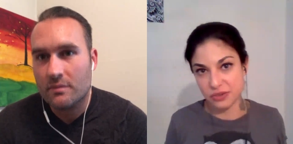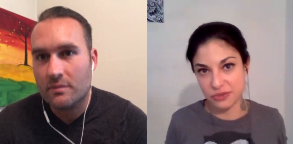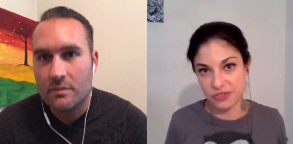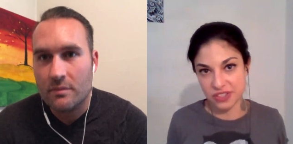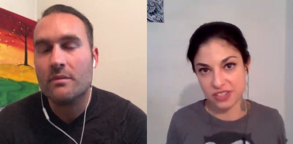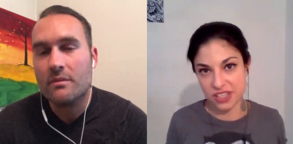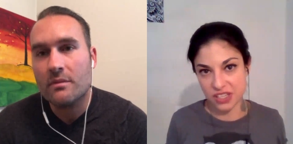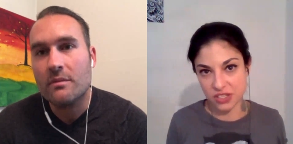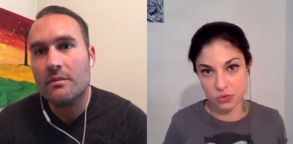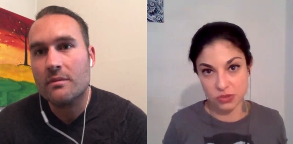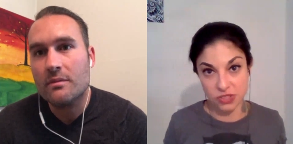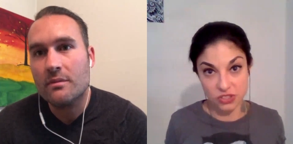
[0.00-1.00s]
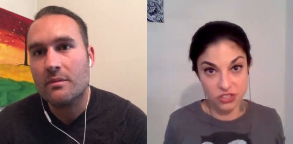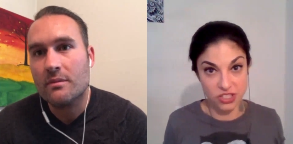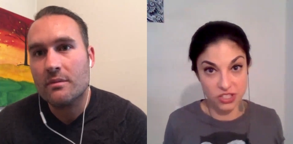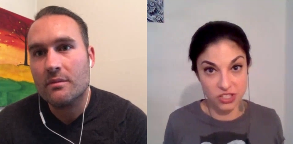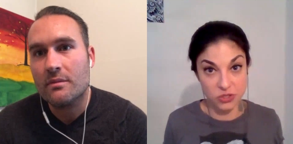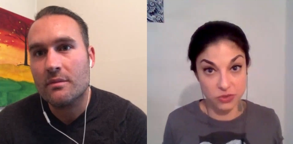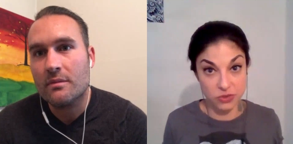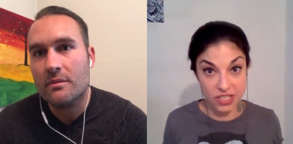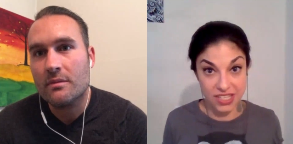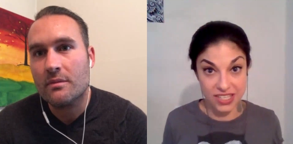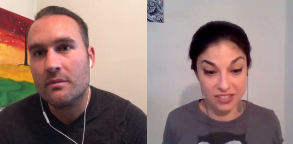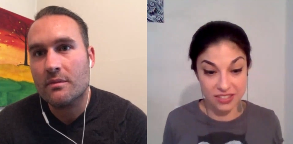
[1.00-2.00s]
Speaker 1: a healthy snake is one that sheds with
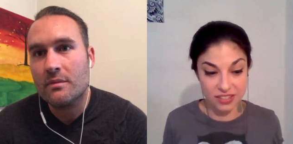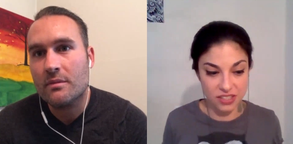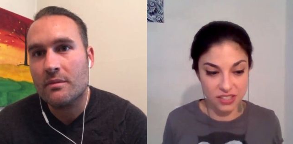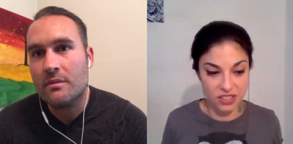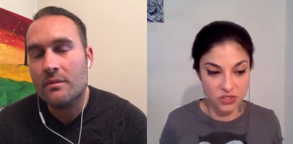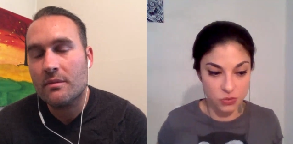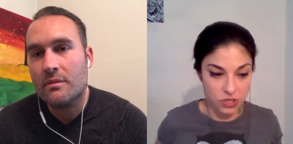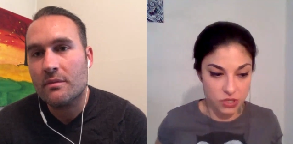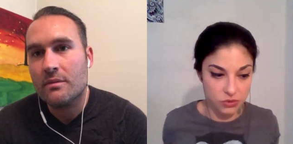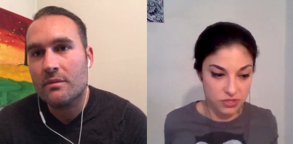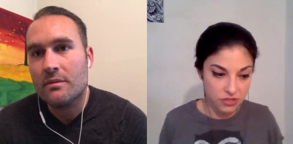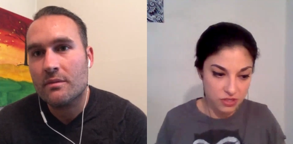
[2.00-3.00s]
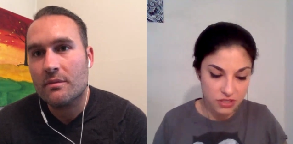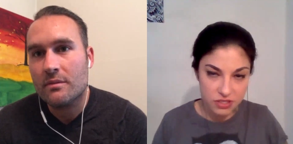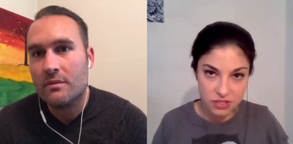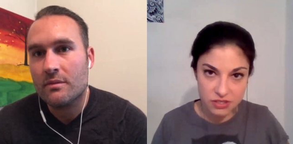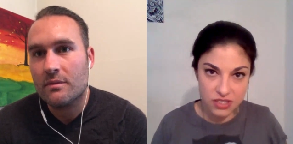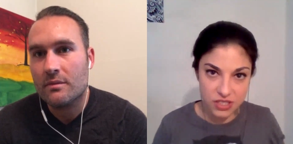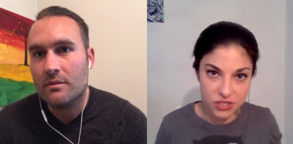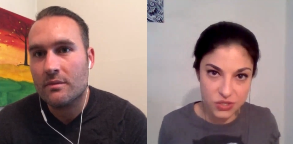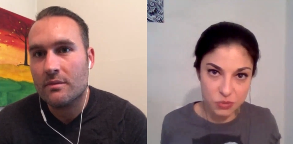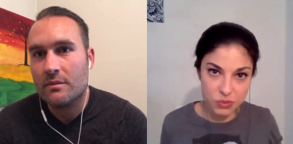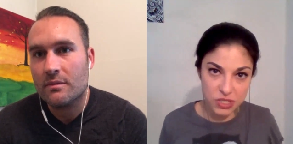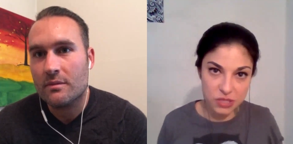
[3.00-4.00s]
ease. And that's what I was
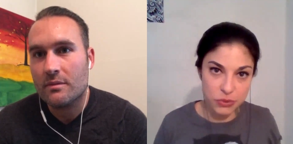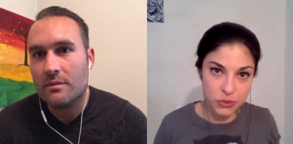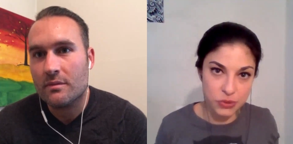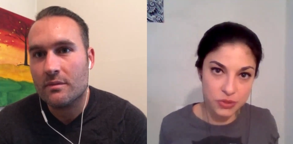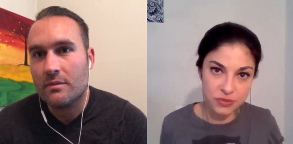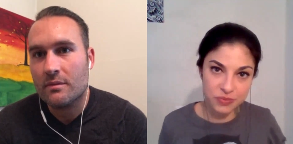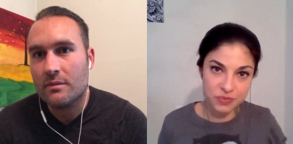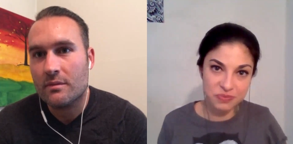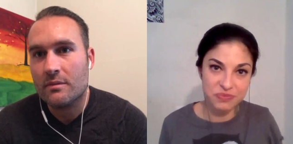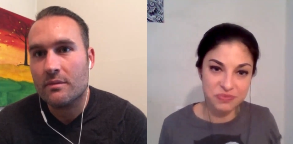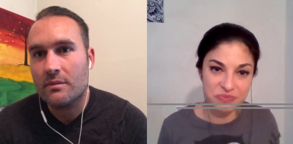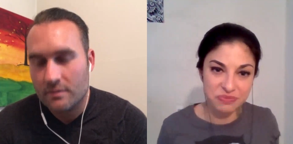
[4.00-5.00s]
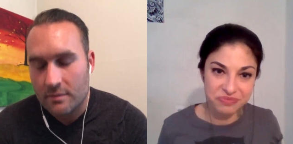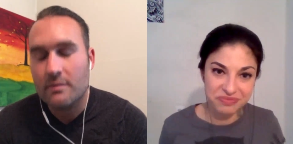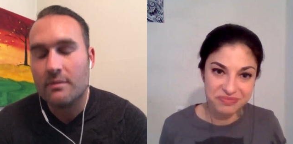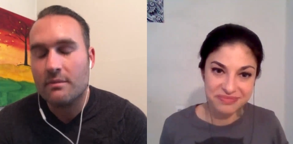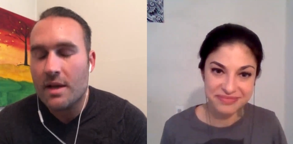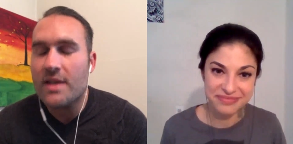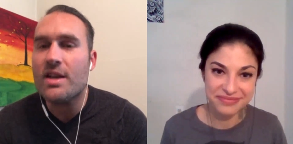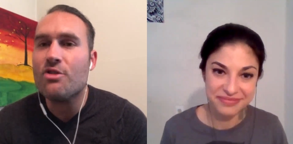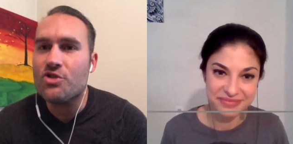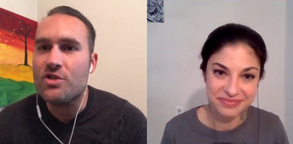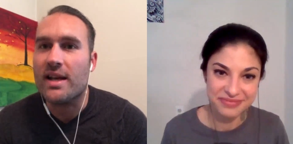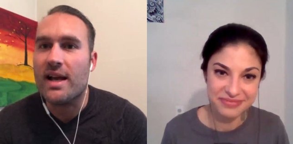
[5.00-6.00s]
teaching people.
Speaker 2: That's
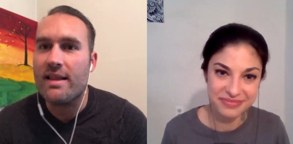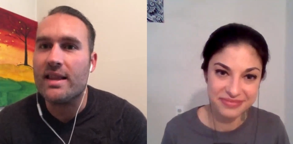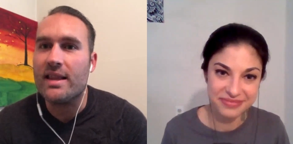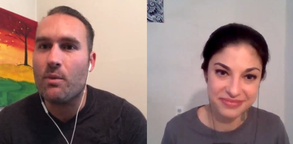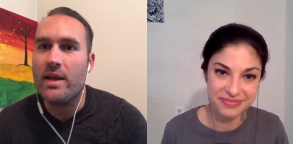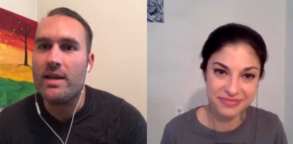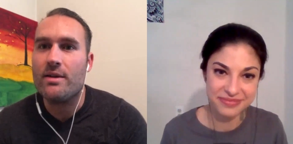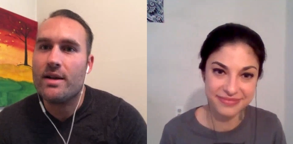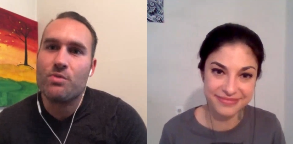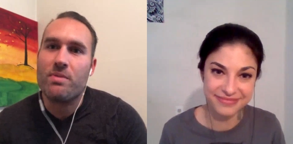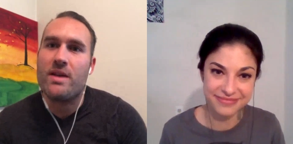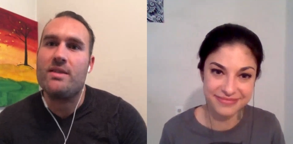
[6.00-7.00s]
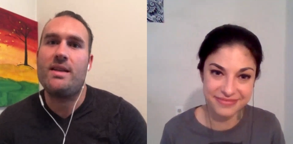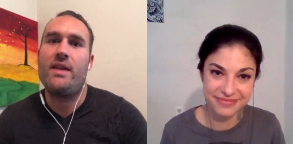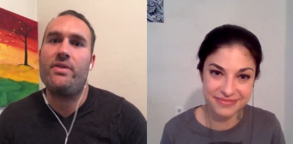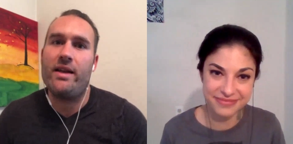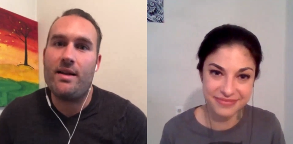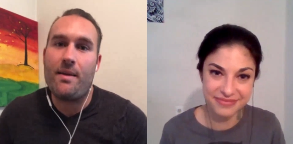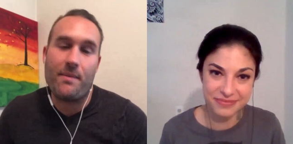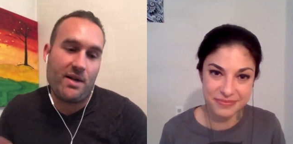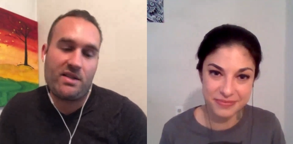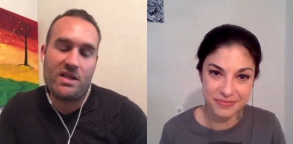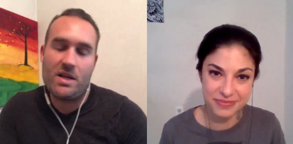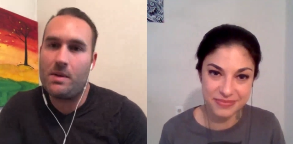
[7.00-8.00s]
interesting. I like the way you expressed that there. I
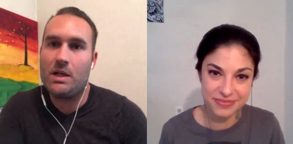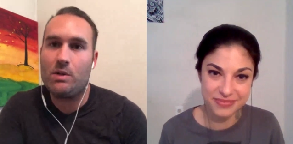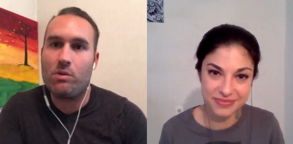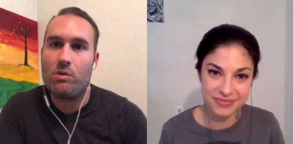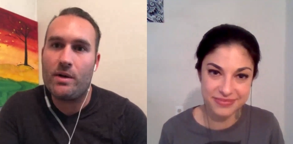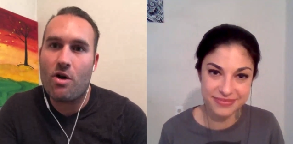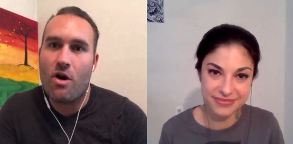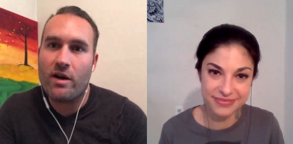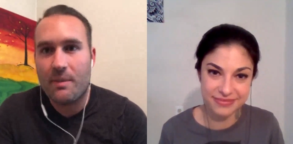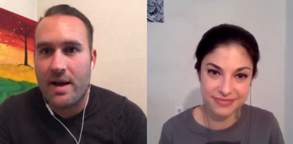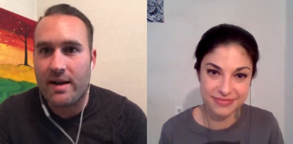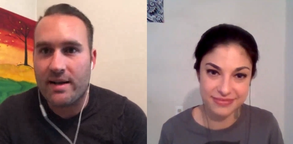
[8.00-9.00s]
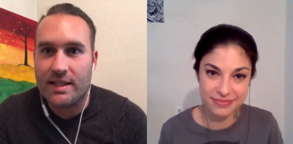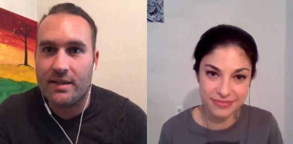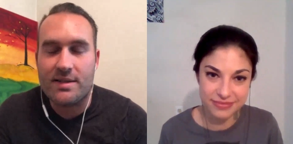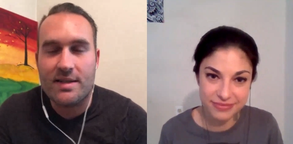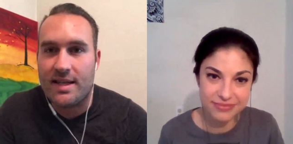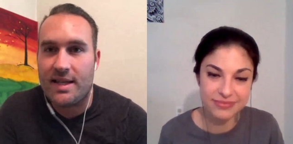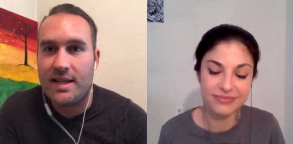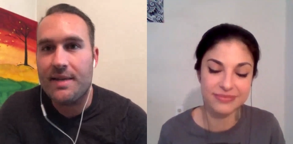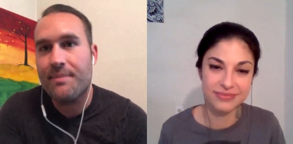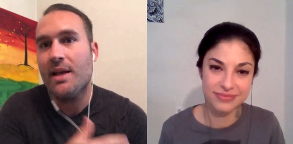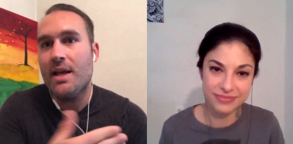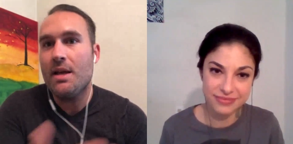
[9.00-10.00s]
mean, it's similar to what we're talking about here. It's
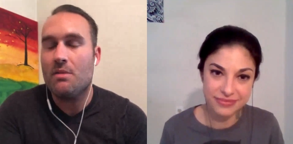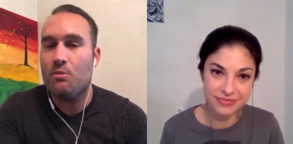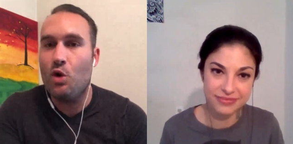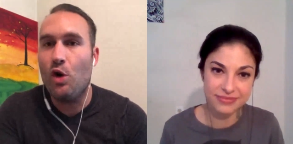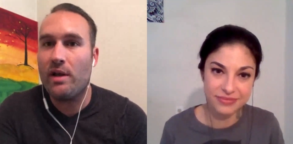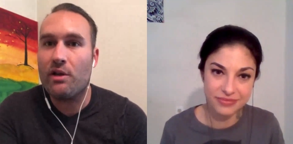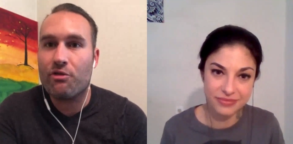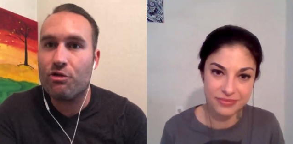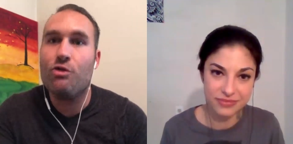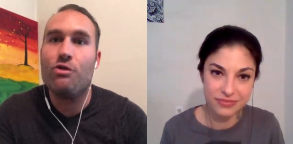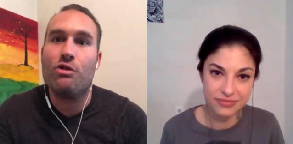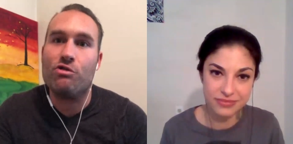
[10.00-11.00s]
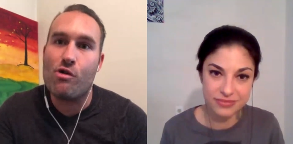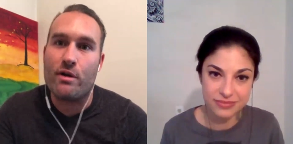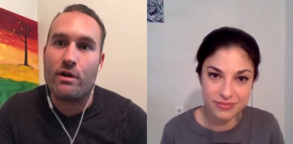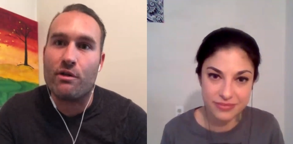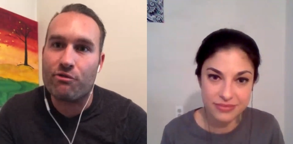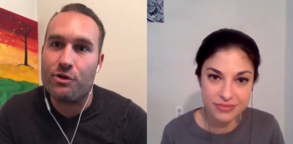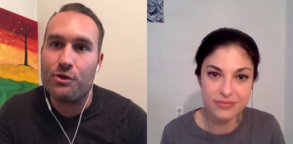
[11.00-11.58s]
the the moving through, the growing